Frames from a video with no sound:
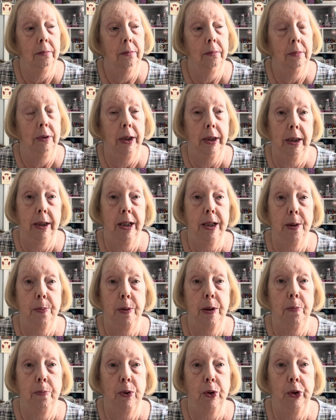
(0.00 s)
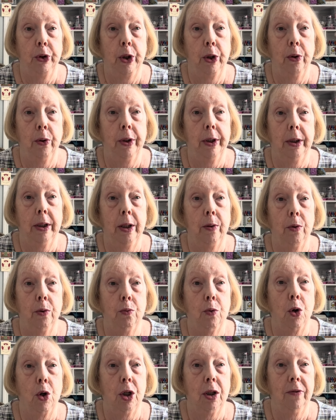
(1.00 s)
let these people know that they were
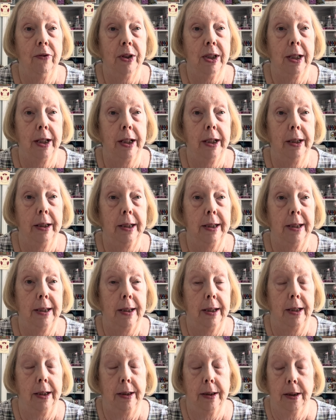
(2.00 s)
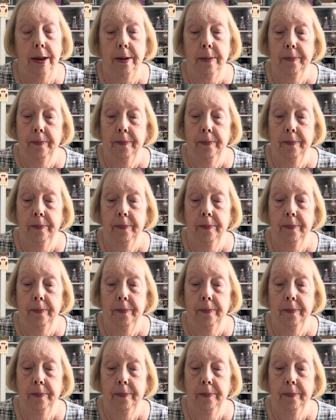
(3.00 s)
wrong for saying these things.